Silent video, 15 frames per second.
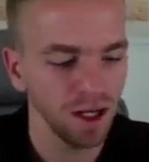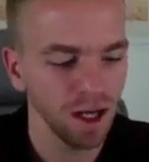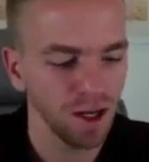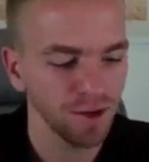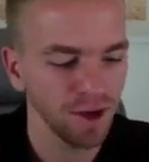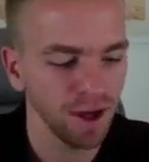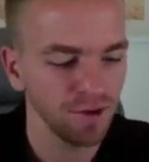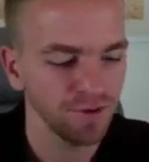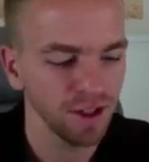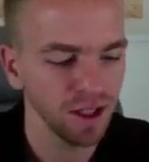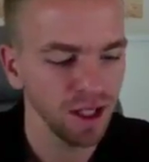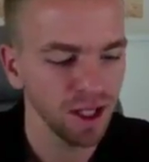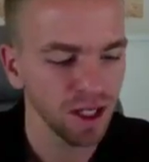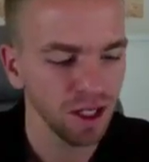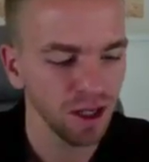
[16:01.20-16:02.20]
I feel
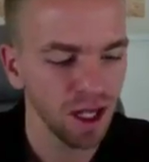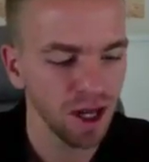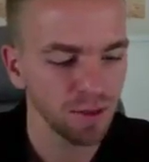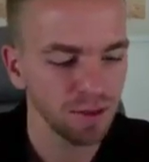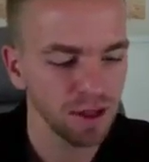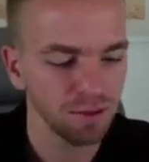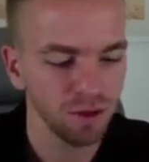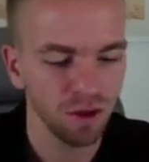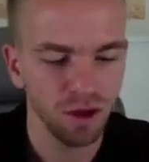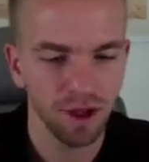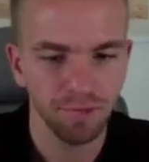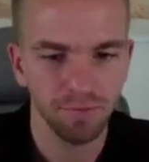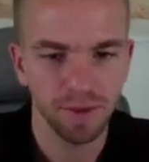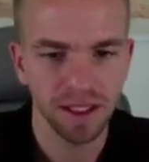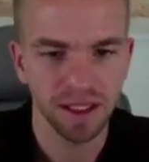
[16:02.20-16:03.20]
like a lot of people
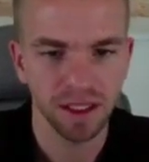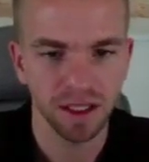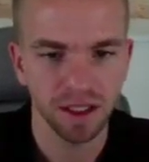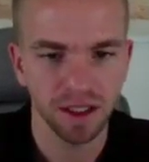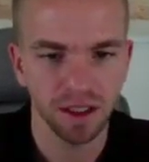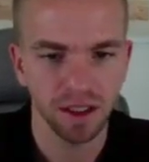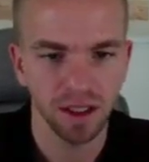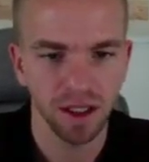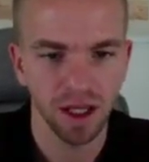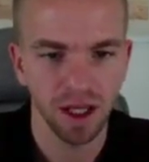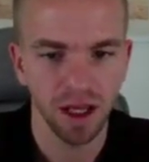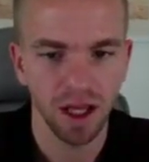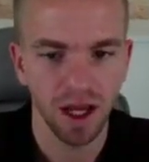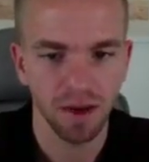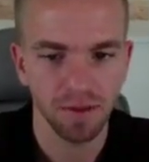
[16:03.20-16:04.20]
have been
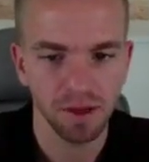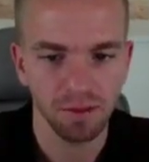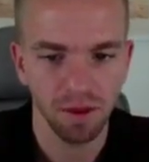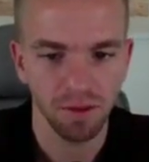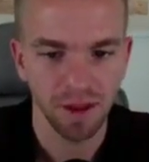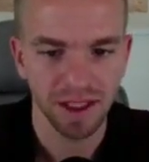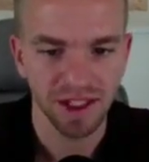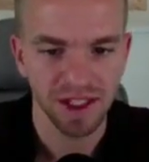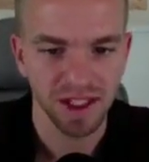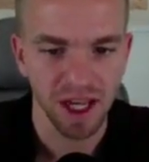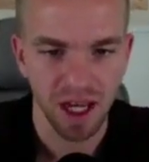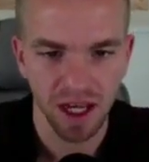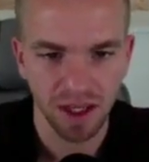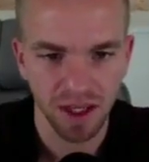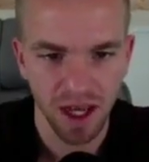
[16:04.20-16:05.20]

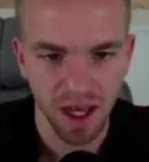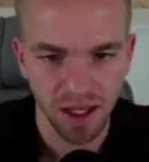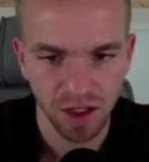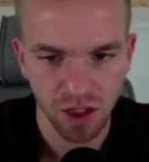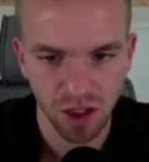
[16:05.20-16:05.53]
saying that.